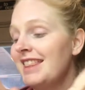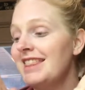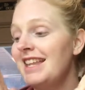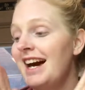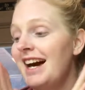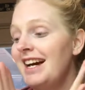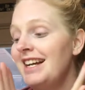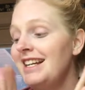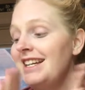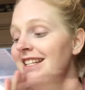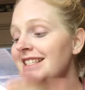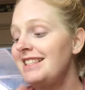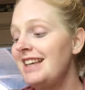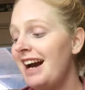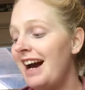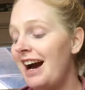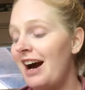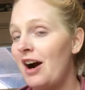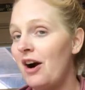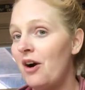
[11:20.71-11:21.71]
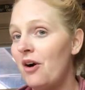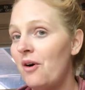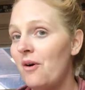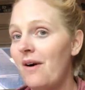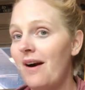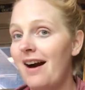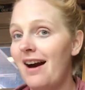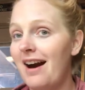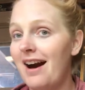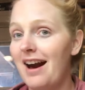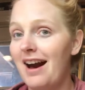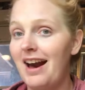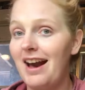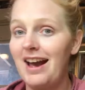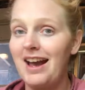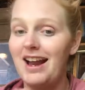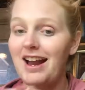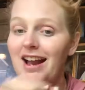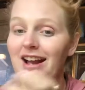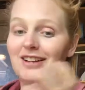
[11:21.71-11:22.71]
that is how
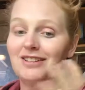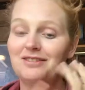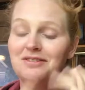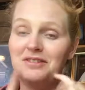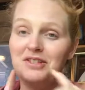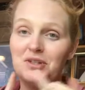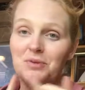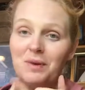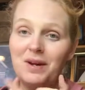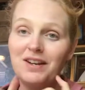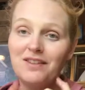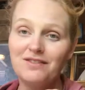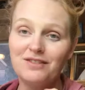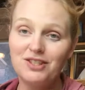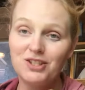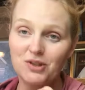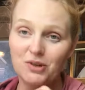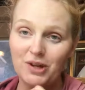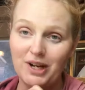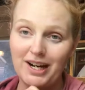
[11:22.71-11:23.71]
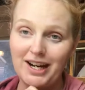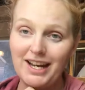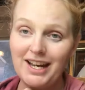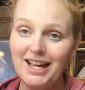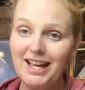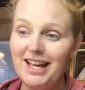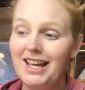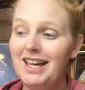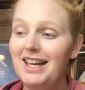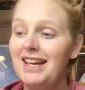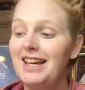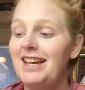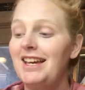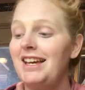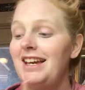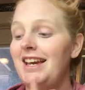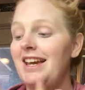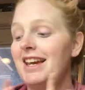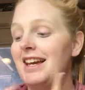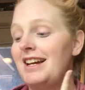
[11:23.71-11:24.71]
I do my inventory
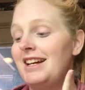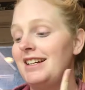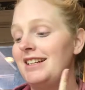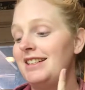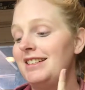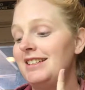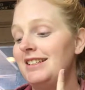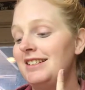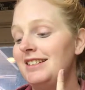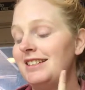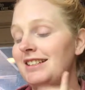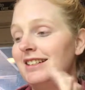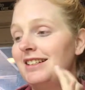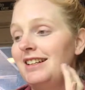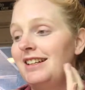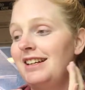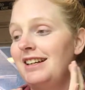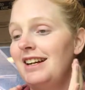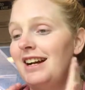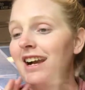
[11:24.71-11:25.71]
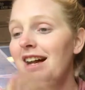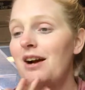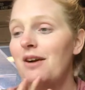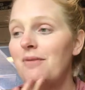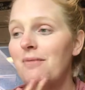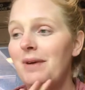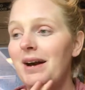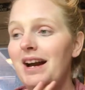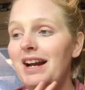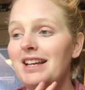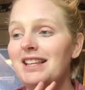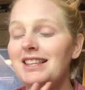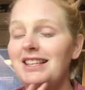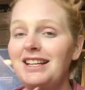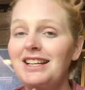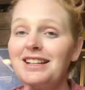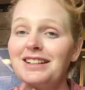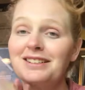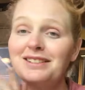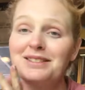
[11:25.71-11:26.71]
and um, I
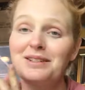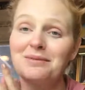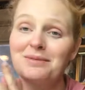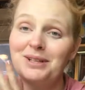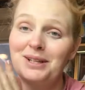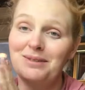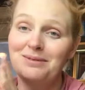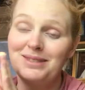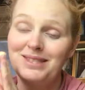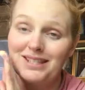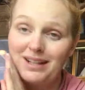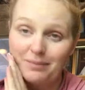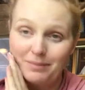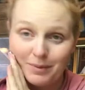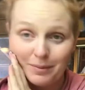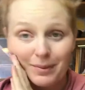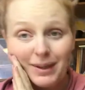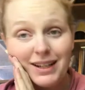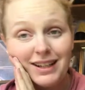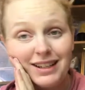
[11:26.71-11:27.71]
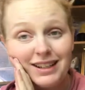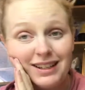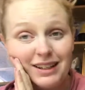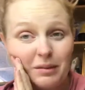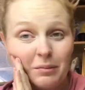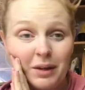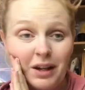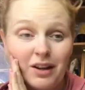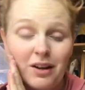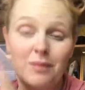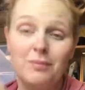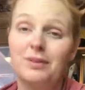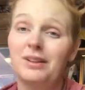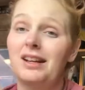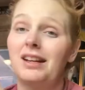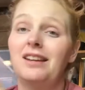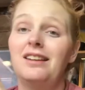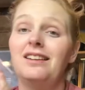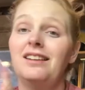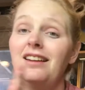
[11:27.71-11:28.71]
think sometimes diamond painting can be
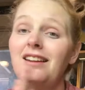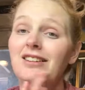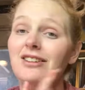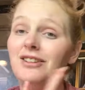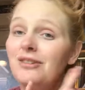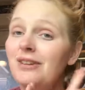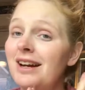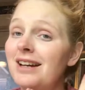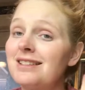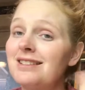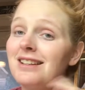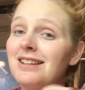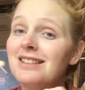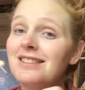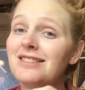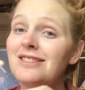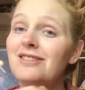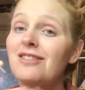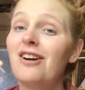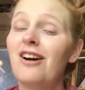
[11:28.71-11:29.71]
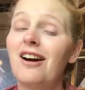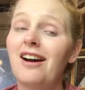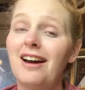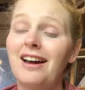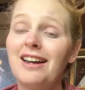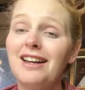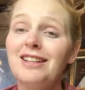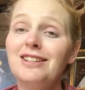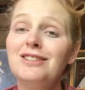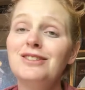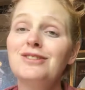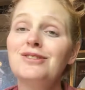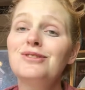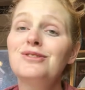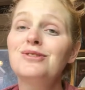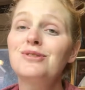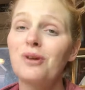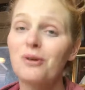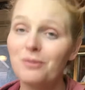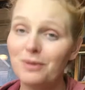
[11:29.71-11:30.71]
complicated and you guys it's not it's
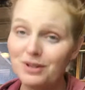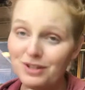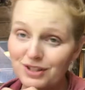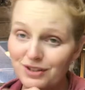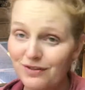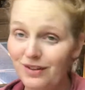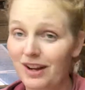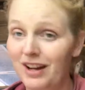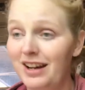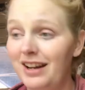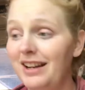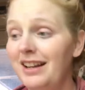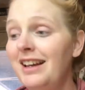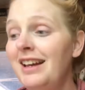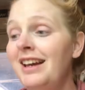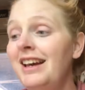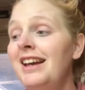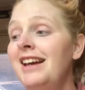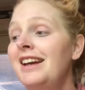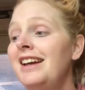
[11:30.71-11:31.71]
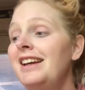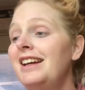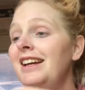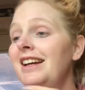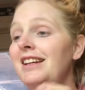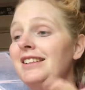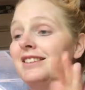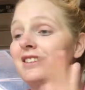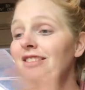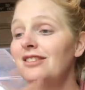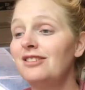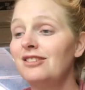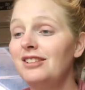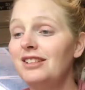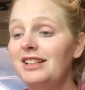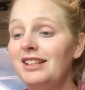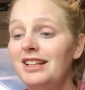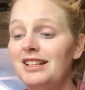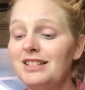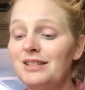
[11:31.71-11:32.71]
so much fun it
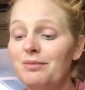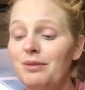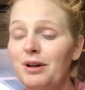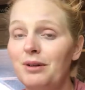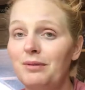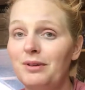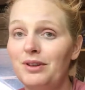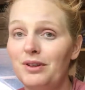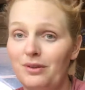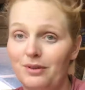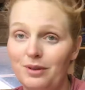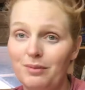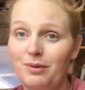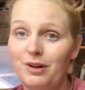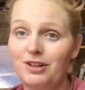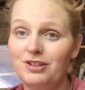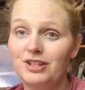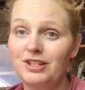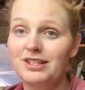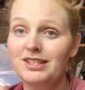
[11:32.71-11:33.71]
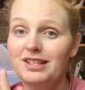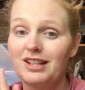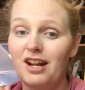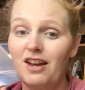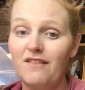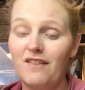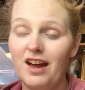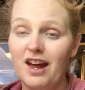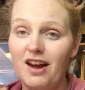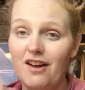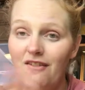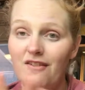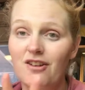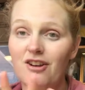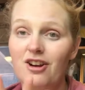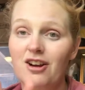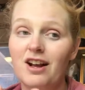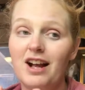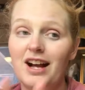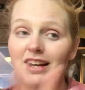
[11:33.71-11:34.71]
literally is probably the only projects that I've
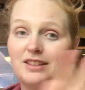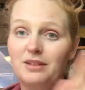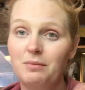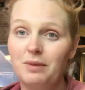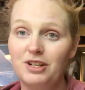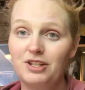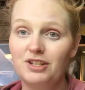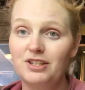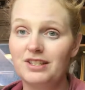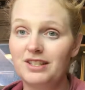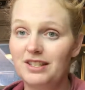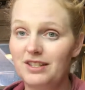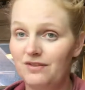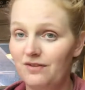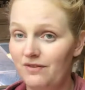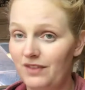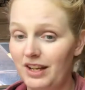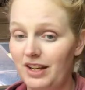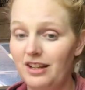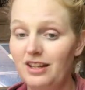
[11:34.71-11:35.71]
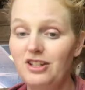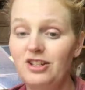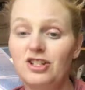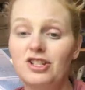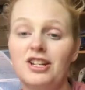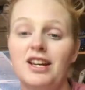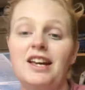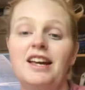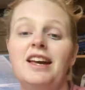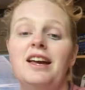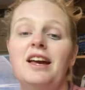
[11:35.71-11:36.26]
ever had the patience to finish